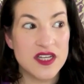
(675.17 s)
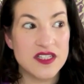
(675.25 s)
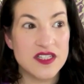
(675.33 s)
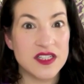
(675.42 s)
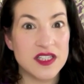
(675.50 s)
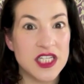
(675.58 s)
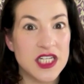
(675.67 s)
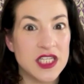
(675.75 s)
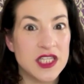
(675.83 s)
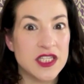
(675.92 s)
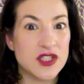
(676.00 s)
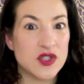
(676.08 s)

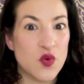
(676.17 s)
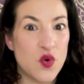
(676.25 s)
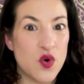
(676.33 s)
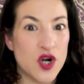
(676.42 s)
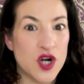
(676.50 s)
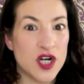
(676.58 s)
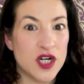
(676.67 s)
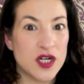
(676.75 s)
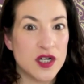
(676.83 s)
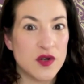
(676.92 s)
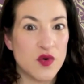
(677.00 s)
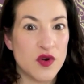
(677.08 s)
deleting the
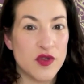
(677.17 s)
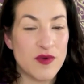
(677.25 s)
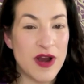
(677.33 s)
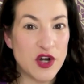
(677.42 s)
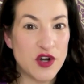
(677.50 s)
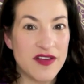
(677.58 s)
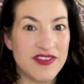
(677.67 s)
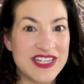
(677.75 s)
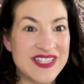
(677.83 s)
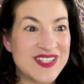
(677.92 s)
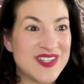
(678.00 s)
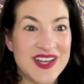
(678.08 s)
score or the record of
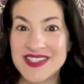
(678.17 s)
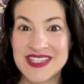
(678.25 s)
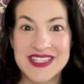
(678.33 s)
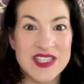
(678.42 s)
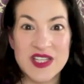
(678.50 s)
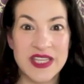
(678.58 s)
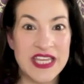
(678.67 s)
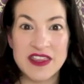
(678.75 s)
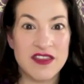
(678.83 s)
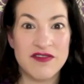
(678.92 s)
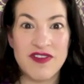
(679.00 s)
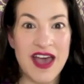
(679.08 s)
it doesn't
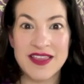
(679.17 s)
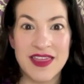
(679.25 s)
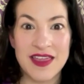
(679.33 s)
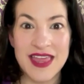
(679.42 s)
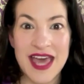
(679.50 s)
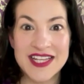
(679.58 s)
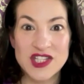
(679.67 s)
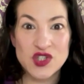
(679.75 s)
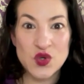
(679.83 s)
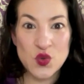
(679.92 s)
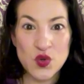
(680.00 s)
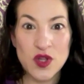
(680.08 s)
delete the fact that that
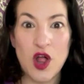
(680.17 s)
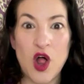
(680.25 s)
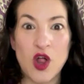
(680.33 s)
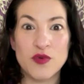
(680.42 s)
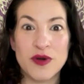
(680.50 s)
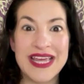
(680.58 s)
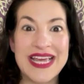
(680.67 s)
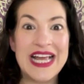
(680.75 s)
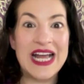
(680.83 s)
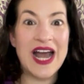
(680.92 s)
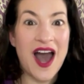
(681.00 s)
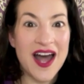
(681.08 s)
school already
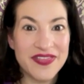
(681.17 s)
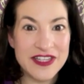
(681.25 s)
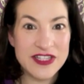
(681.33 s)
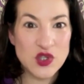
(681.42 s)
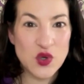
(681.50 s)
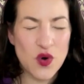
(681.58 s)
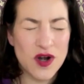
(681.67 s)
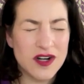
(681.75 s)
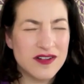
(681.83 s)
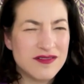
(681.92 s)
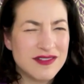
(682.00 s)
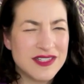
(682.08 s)
got the
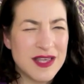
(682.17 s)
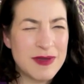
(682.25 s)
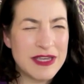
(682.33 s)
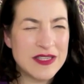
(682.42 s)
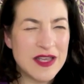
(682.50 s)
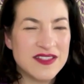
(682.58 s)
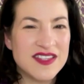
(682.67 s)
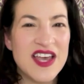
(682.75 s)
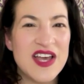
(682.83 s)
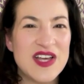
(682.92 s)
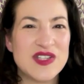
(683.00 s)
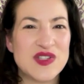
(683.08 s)
score. Does that make sense?
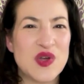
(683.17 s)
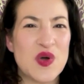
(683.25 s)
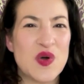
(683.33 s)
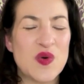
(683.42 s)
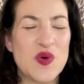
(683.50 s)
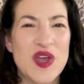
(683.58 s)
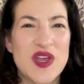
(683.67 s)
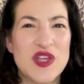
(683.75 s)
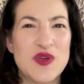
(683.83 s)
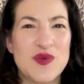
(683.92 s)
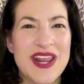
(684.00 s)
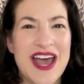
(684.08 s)
So
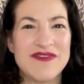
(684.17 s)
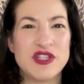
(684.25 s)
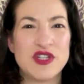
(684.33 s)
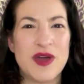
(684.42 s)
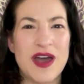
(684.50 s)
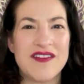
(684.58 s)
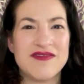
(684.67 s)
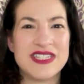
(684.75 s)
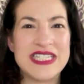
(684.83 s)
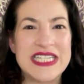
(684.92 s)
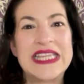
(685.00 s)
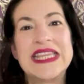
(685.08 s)
you would have to have
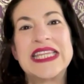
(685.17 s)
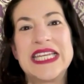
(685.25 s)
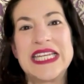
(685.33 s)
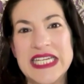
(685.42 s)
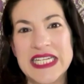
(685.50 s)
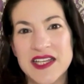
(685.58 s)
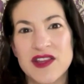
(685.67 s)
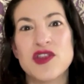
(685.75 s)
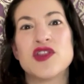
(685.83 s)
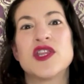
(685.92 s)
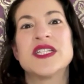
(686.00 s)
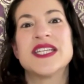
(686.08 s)

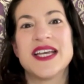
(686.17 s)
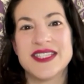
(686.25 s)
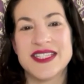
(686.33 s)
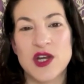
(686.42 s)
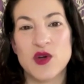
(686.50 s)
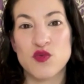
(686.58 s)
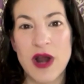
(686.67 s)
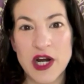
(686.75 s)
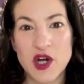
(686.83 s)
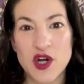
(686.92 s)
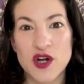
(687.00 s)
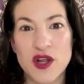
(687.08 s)
deleted the test date
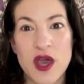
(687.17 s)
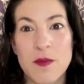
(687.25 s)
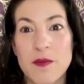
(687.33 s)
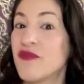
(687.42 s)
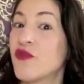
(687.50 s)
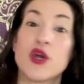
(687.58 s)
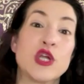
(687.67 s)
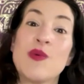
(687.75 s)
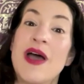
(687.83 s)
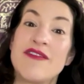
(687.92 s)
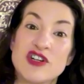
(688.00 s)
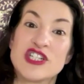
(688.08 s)
record before you
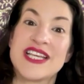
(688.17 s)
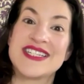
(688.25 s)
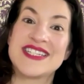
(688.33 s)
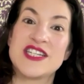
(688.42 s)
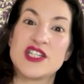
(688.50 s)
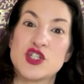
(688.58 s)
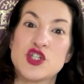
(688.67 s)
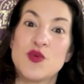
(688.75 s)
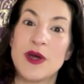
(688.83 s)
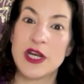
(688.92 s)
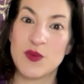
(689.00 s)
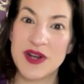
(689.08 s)
ever sent it
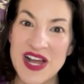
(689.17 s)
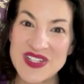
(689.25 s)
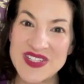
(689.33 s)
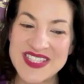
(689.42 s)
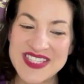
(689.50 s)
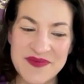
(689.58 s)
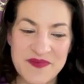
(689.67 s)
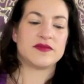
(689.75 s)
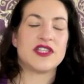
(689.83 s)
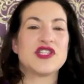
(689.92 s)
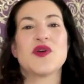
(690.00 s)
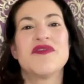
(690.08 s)
to anyone else.
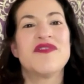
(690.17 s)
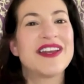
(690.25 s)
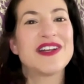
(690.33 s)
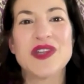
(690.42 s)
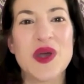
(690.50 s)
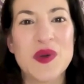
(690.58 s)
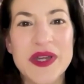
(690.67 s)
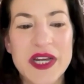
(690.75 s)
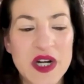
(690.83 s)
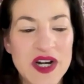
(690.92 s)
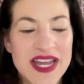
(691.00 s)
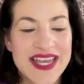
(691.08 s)
So a final note
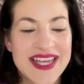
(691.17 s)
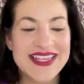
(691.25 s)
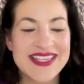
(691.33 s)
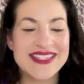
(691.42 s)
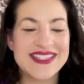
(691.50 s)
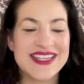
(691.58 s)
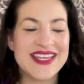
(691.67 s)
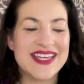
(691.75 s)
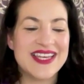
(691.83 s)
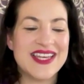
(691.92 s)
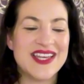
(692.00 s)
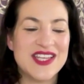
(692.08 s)
here is
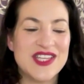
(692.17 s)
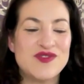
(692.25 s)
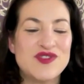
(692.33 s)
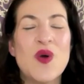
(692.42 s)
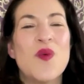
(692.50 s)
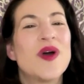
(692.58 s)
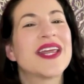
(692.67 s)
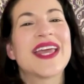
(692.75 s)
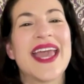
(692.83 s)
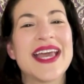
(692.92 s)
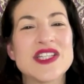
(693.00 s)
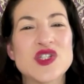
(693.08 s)
you don't want to
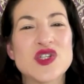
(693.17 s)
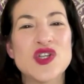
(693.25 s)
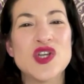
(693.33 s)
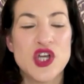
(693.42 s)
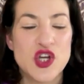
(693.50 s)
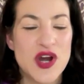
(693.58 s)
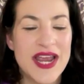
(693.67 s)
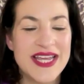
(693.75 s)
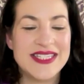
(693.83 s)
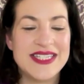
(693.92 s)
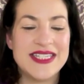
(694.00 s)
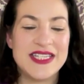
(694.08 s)
cancel your
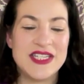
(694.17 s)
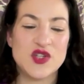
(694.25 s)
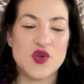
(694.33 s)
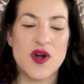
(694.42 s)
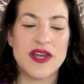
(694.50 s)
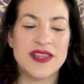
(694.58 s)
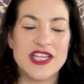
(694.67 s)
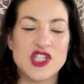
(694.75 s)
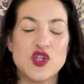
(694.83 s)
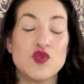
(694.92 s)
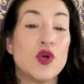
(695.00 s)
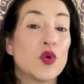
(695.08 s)
ACT score
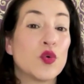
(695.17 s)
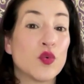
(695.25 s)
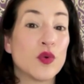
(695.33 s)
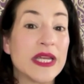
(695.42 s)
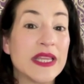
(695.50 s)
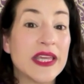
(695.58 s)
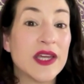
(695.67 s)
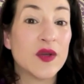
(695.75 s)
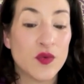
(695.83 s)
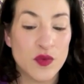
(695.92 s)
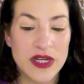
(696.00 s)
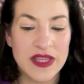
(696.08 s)
unless you really,
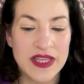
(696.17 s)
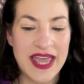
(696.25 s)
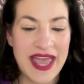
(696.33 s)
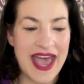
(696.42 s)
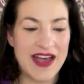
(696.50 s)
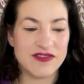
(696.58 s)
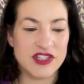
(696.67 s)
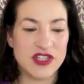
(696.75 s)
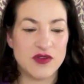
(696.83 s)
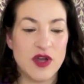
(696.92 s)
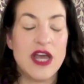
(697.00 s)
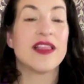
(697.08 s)
really have
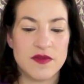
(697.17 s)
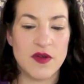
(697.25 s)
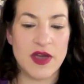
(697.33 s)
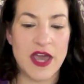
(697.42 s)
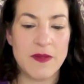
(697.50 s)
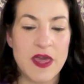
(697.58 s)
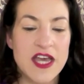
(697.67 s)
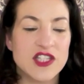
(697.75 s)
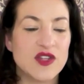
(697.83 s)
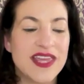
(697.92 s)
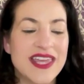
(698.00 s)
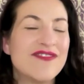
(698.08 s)
to. Okay,
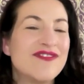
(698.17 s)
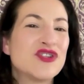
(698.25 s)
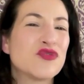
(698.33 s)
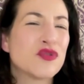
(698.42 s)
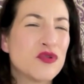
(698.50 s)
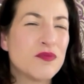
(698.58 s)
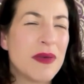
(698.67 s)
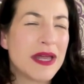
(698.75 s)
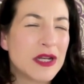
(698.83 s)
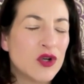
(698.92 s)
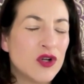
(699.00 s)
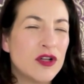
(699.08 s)
so like if a true
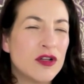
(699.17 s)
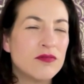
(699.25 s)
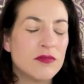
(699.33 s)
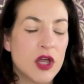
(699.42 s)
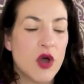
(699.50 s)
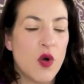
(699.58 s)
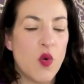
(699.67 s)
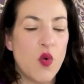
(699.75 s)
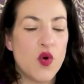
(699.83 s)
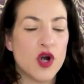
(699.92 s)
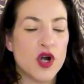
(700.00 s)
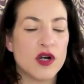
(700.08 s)
medical
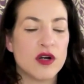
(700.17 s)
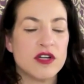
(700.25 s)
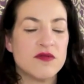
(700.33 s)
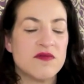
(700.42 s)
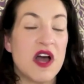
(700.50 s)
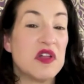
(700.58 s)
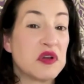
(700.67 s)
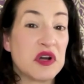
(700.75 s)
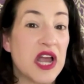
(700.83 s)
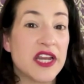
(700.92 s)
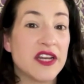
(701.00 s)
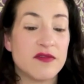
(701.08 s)
or other
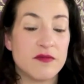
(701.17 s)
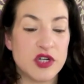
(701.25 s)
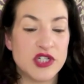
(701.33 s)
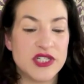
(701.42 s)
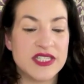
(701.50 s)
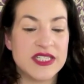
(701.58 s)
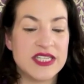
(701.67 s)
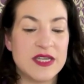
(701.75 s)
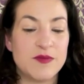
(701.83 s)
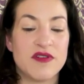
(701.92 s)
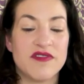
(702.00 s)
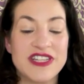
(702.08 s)
kind of emergency
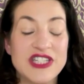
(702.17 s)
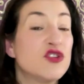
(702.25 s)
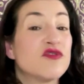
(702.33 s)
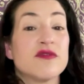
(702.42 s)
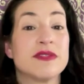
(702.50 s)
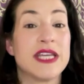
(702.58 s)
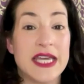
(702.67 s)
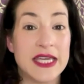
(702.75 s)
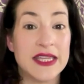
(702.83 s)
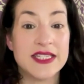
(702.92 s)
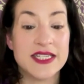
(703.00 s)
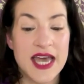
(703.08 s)
prevents you from
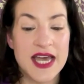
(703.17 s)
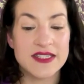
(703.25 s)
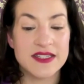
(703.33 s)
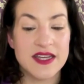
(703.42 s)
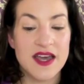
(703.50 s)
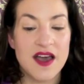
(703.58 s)
taking the test,